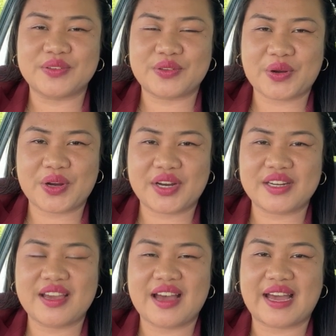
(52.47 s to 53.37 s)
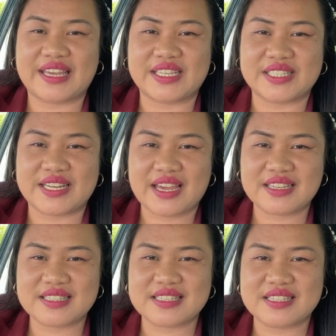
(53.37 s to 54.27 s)
Third, I
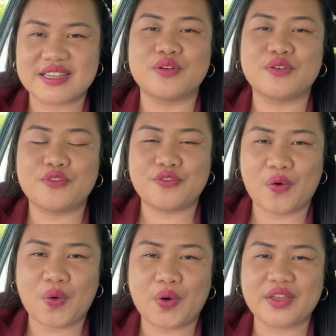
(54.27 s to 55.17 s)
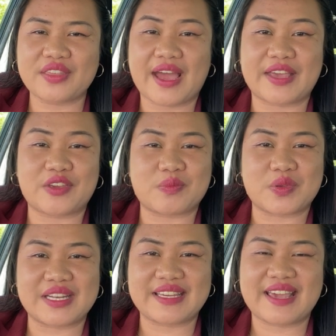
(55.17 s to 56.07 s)
connect. Fourth, I
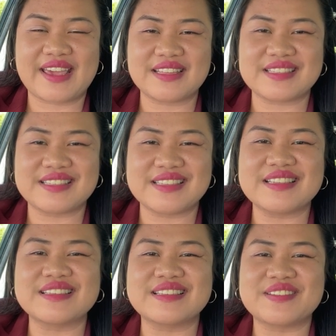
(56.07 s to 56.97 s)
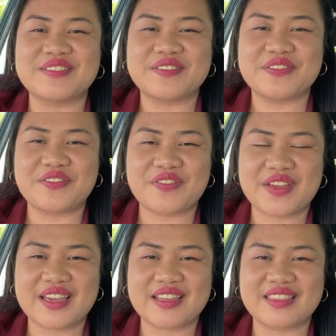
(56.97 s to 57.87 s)
communicate.
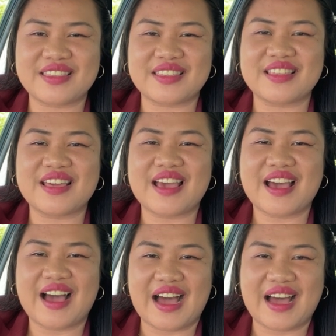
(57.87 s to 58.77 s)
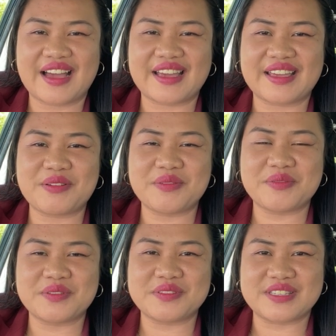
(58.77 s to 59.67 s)
Fifth, I
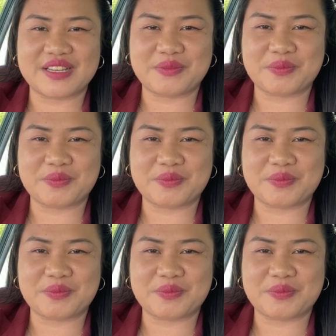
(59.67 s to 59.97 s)
did a